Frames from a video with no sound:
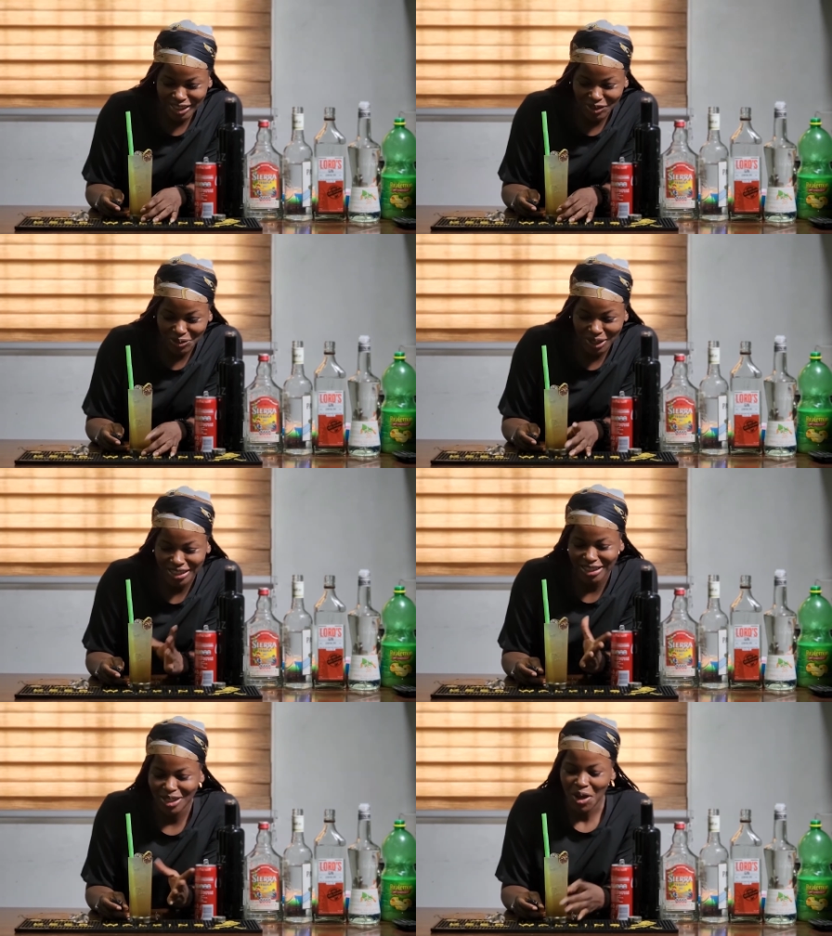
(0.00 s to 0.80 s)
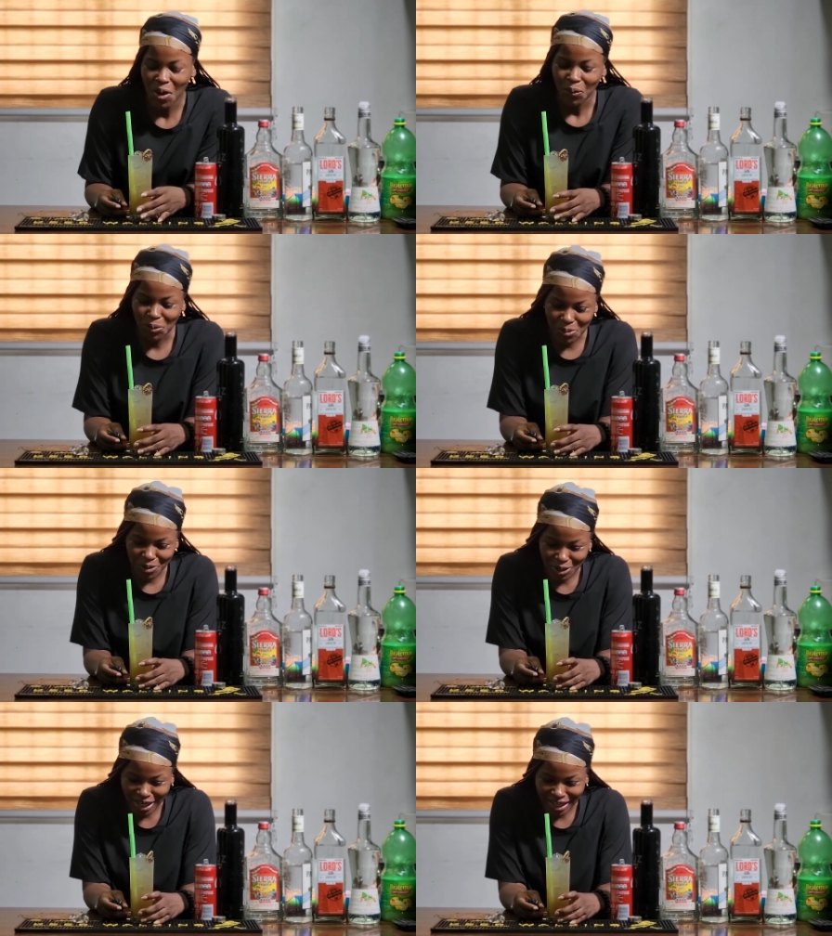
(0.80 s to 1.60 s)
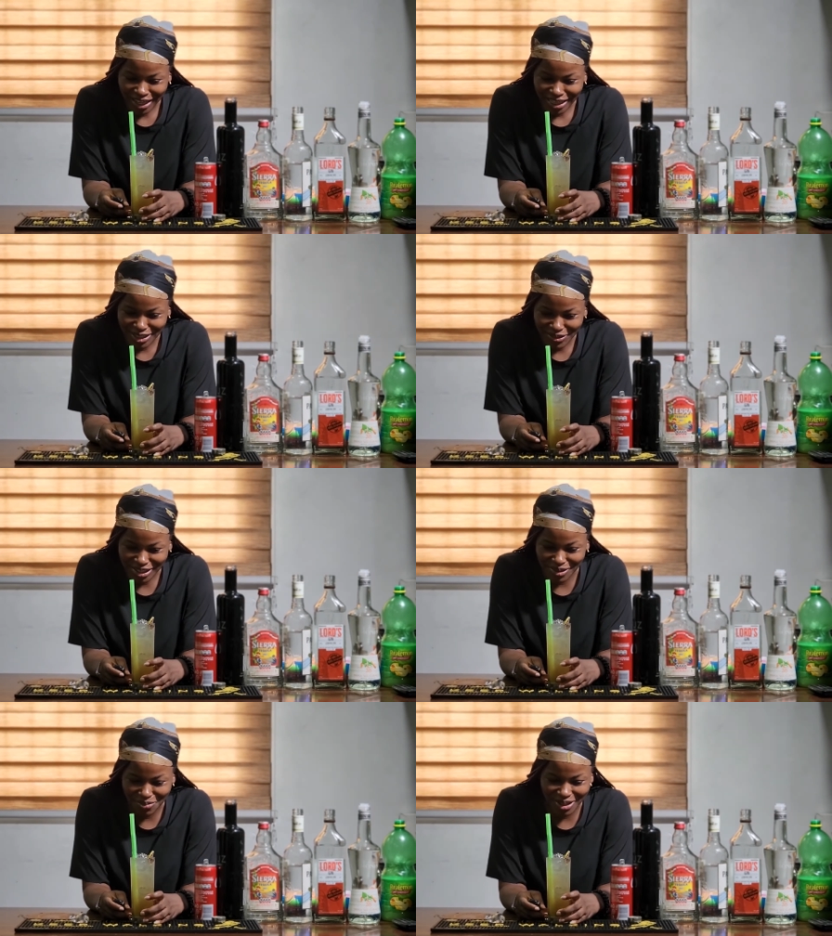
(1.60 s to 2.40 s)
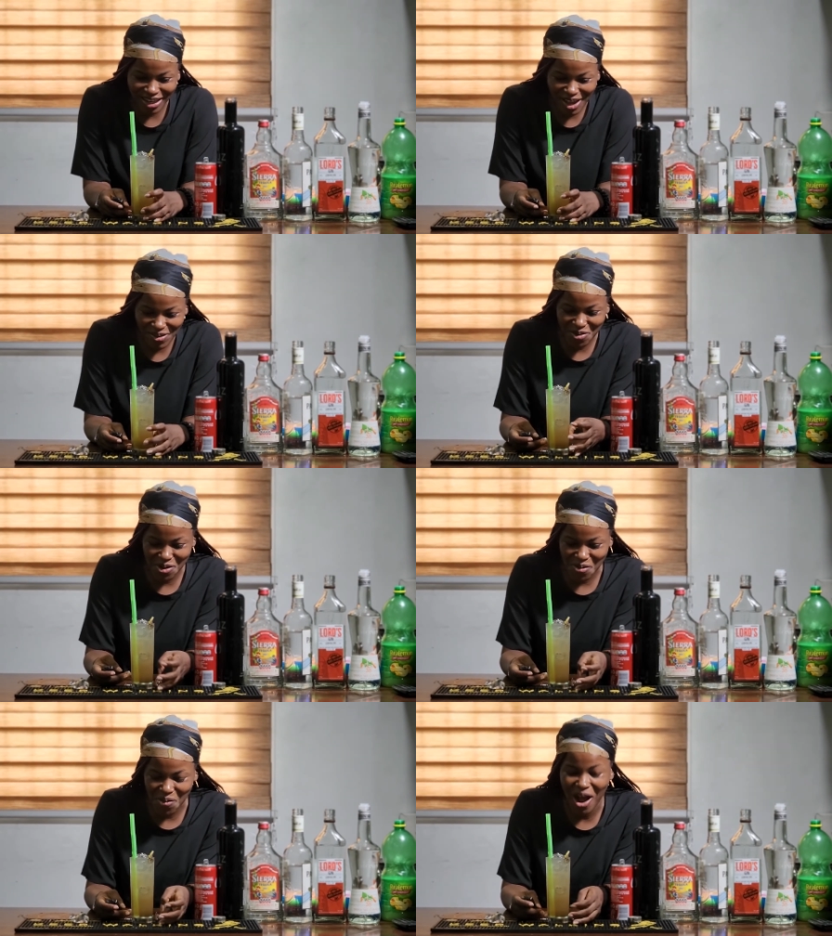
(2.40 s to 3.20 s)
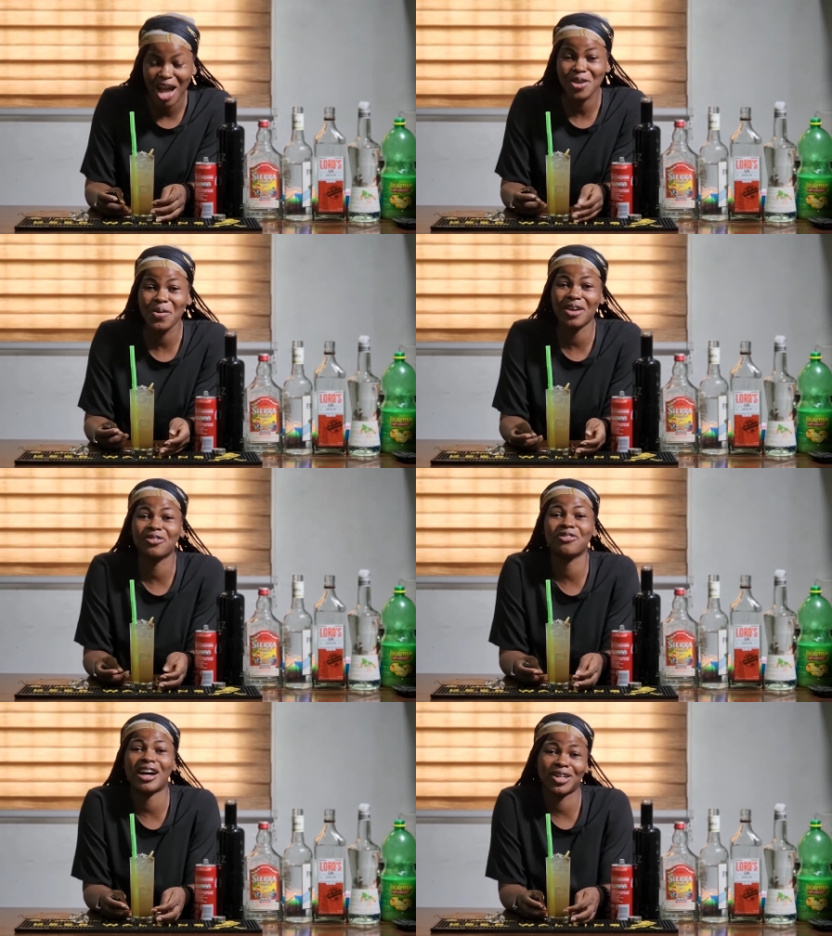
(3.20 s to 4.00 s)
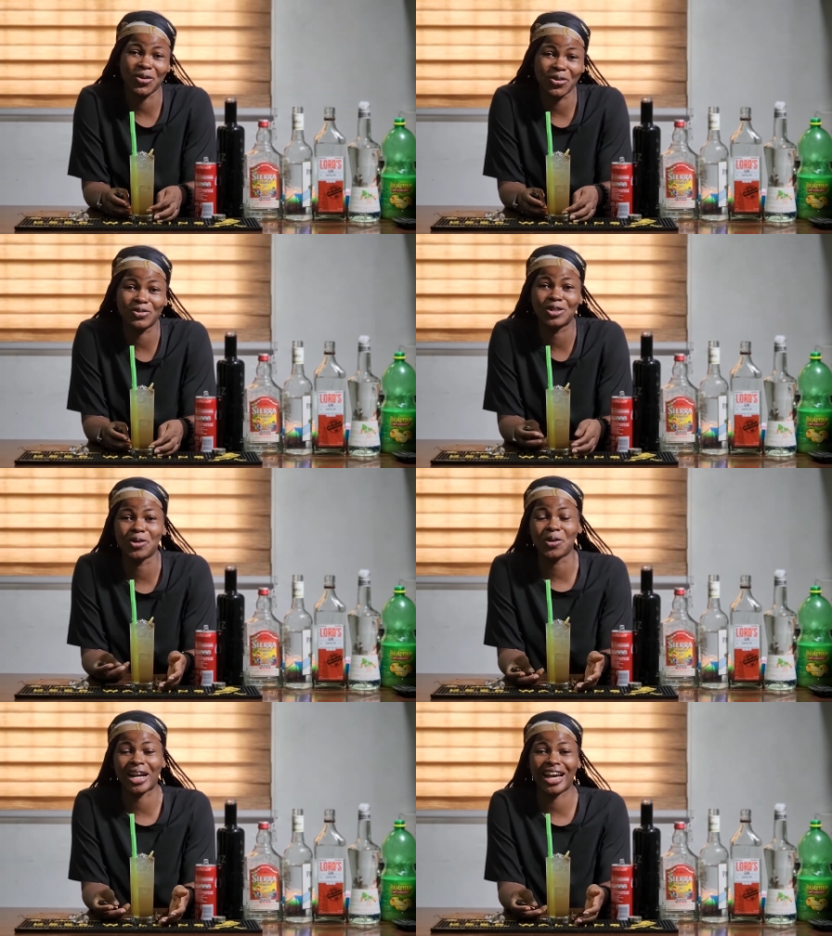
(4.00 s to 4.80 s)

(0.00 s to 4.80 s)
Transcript: is ready. Will you be trying out this recipe? Let me know. Are you a fan of the Long